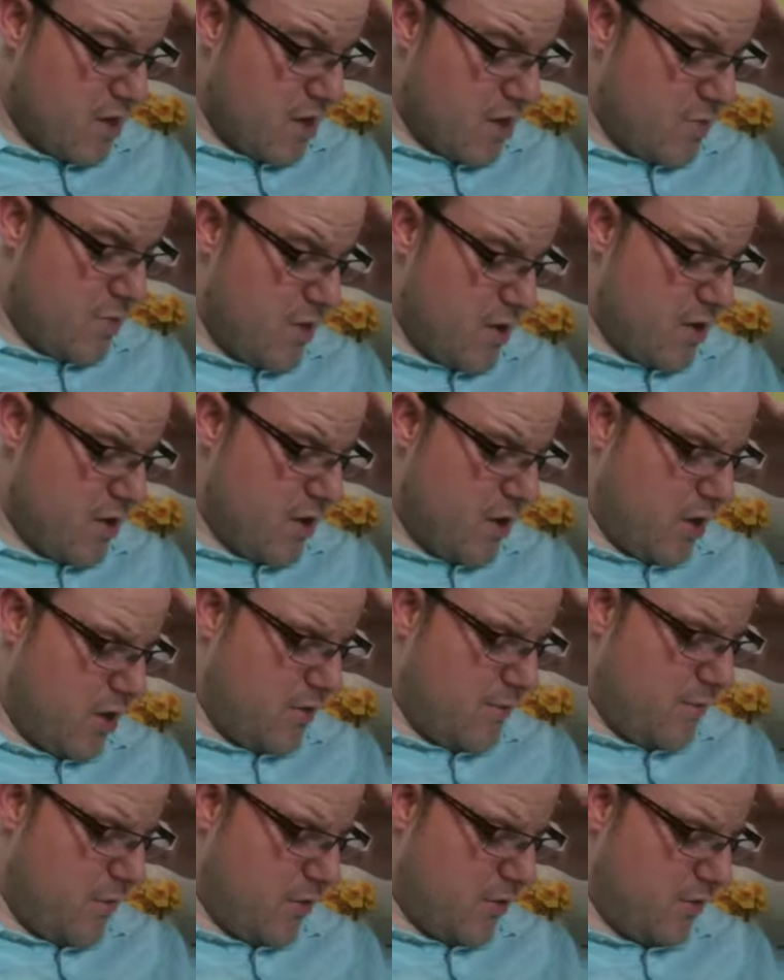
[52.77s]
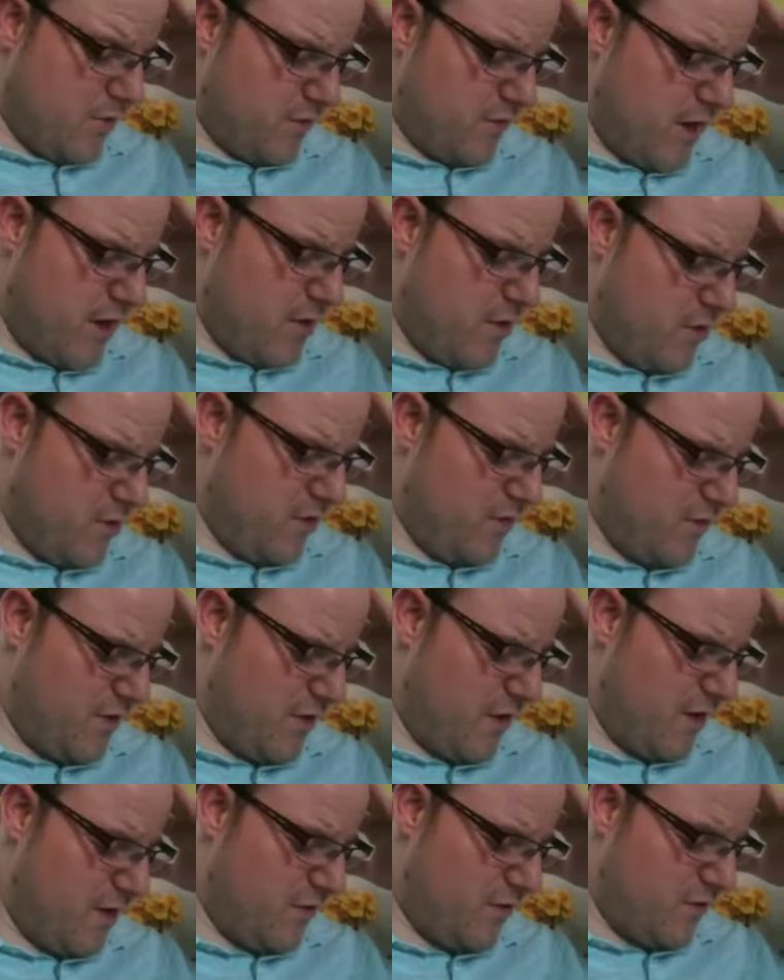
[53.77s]
A miracle of modern
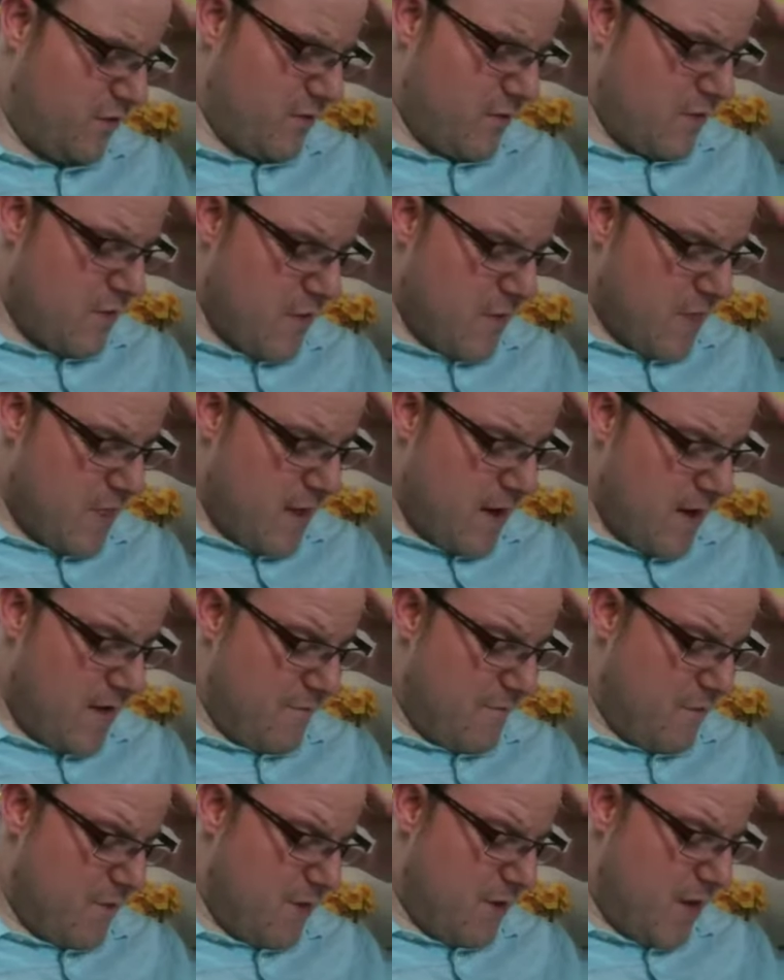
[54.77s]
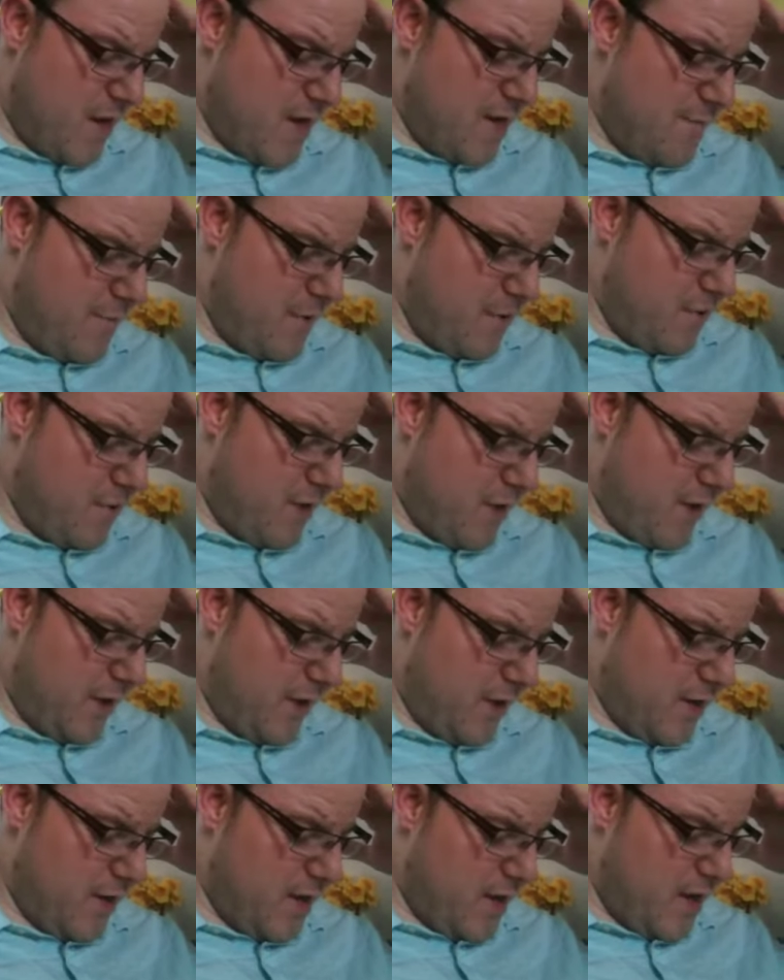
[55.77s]
technology, this. Every day
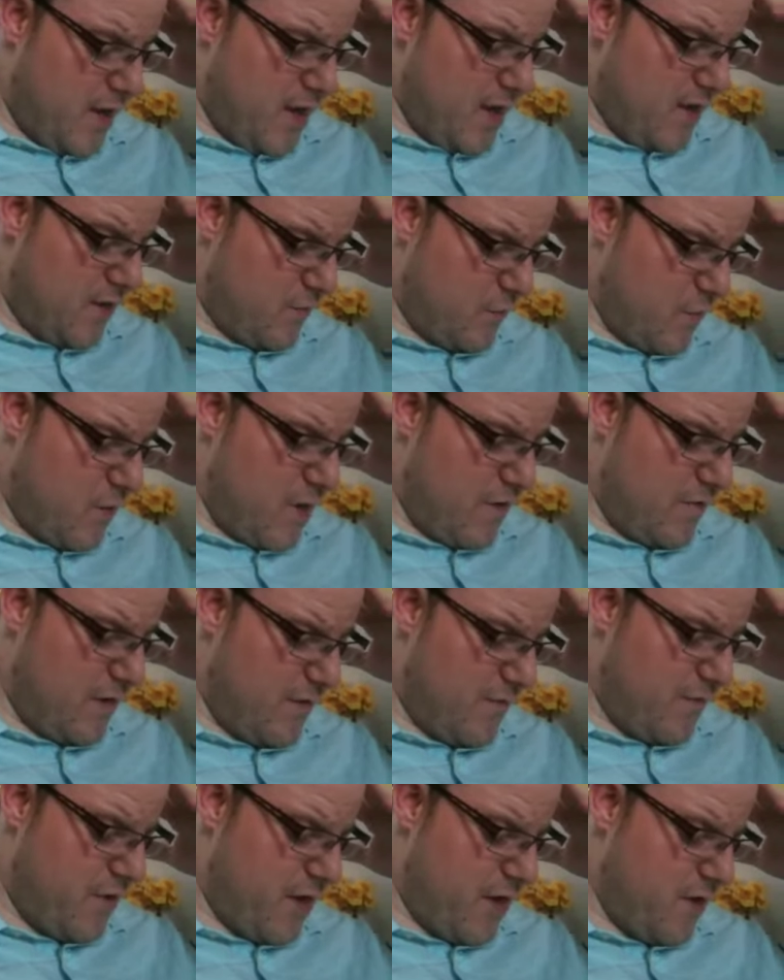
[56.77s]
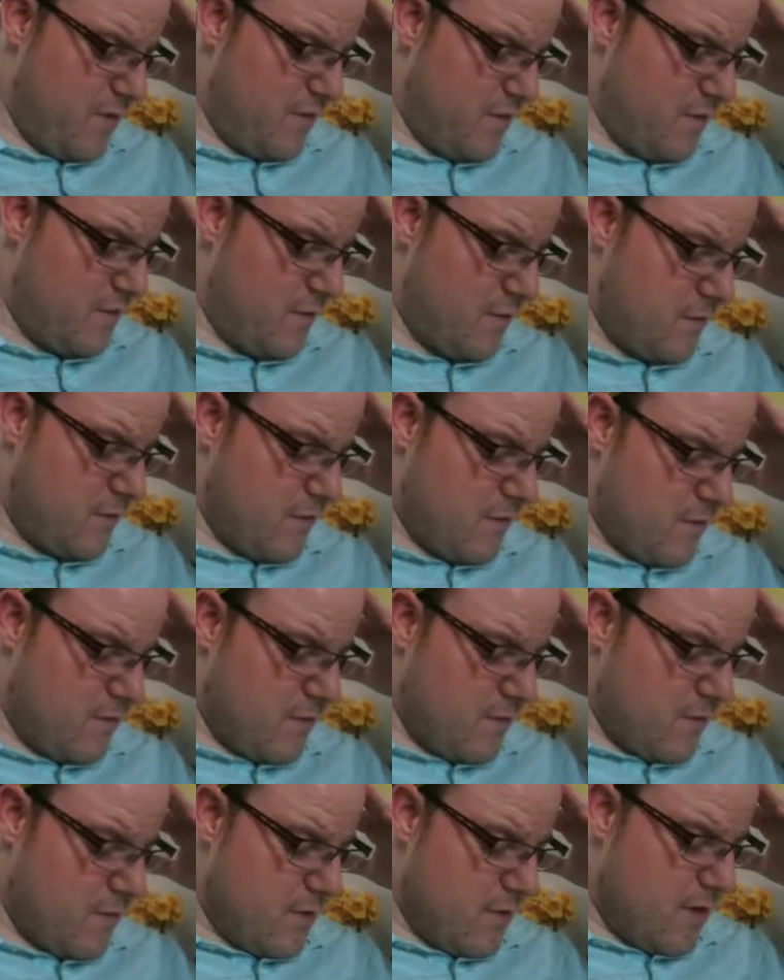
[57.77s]
building, it is worth every inch.
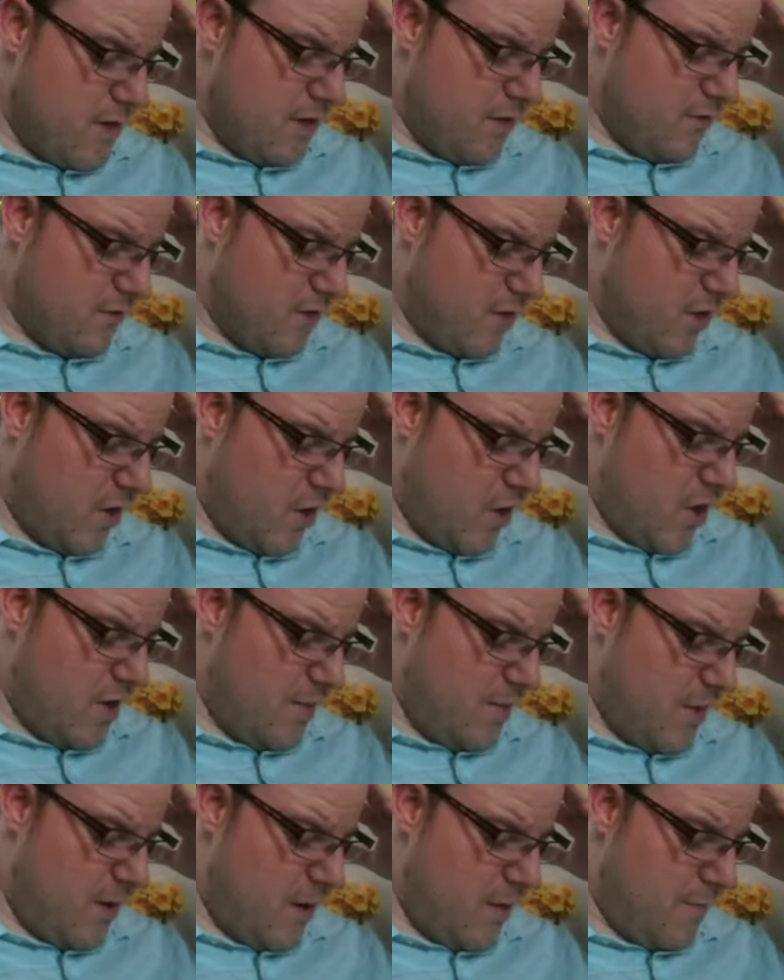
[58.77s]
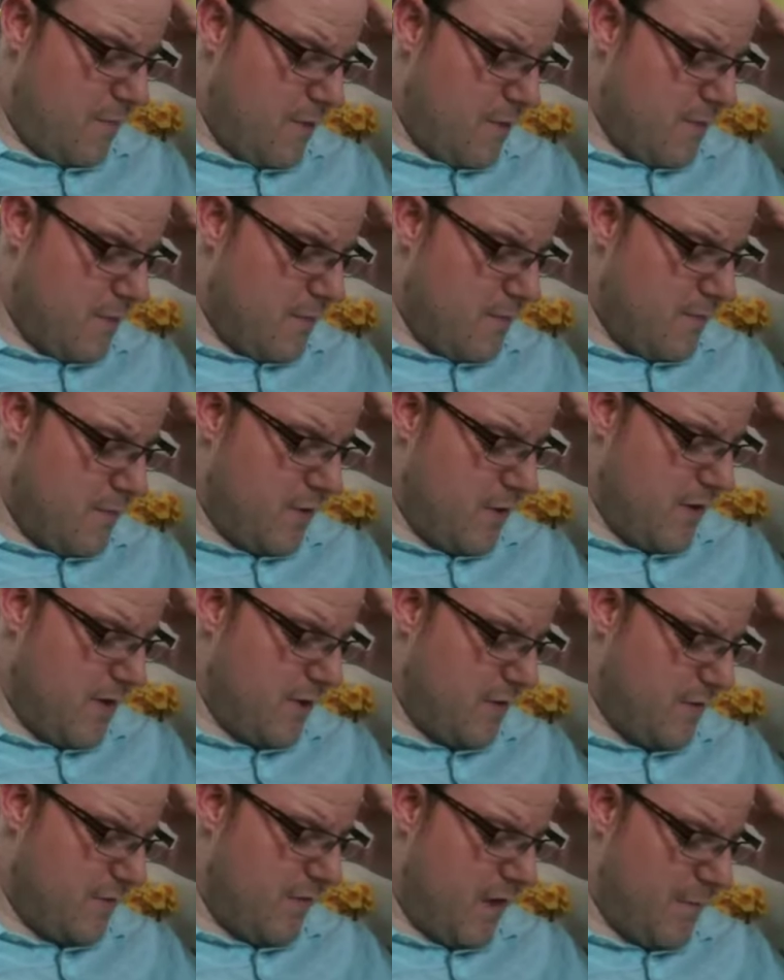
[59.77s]
It's a climb up, but
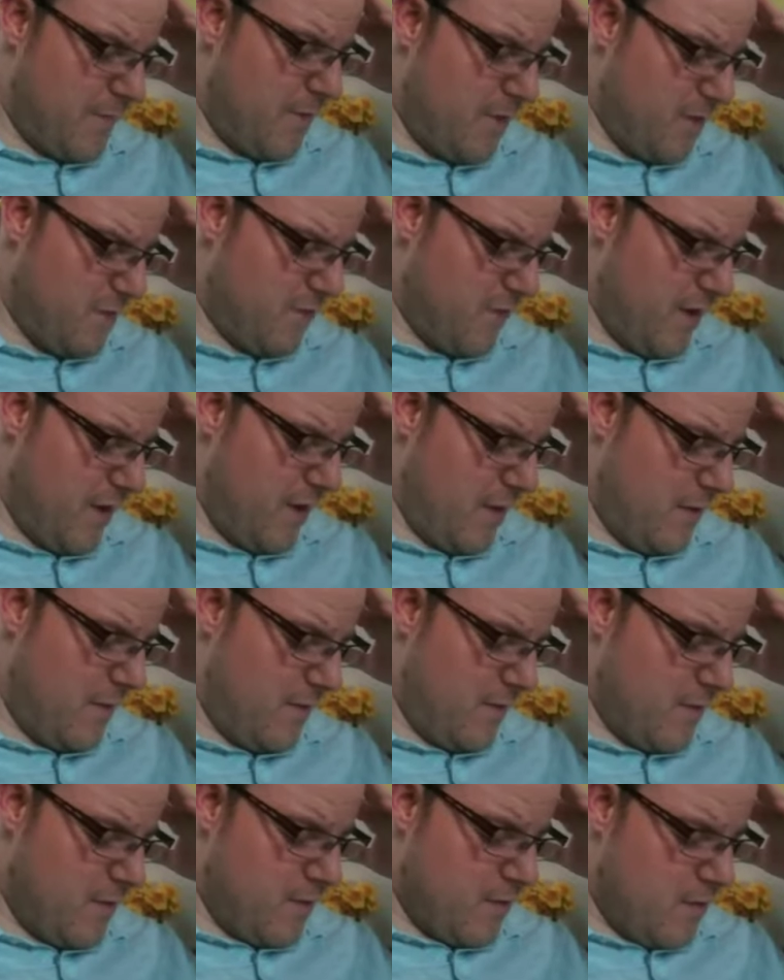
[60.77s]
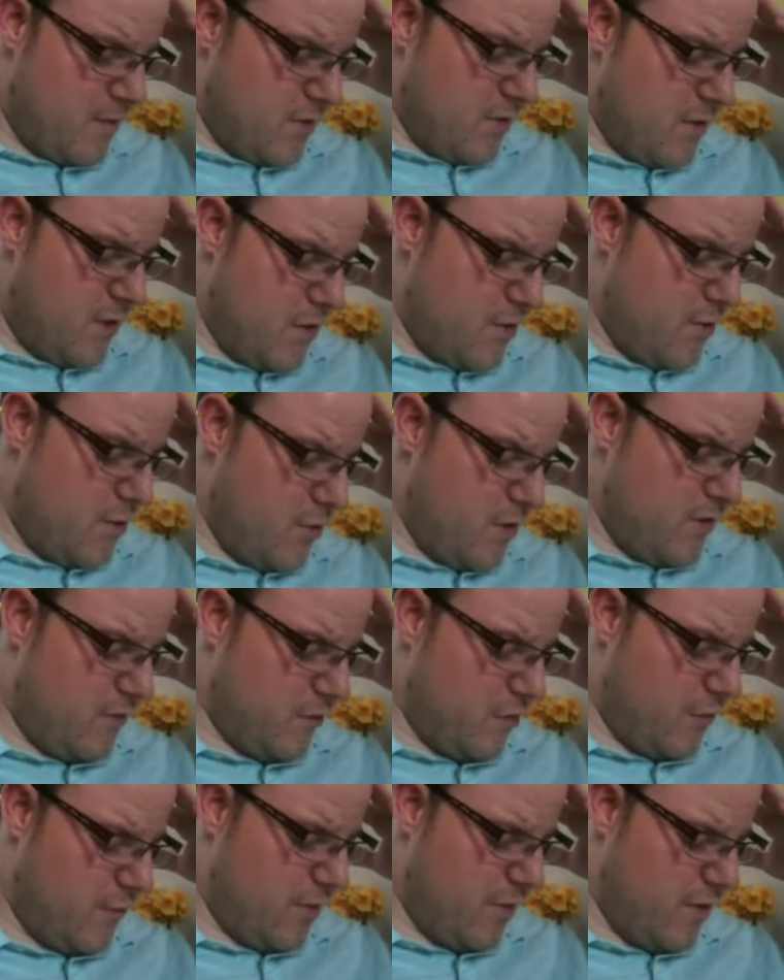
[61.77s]
it's fabulous here. No
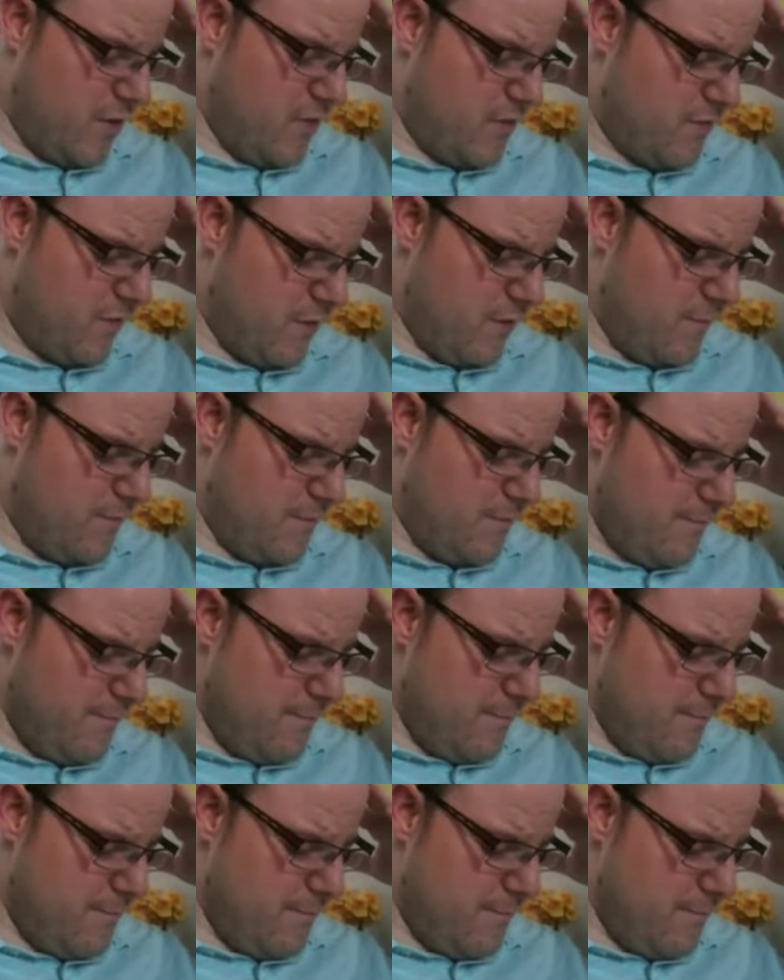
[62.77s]
noise or pollution,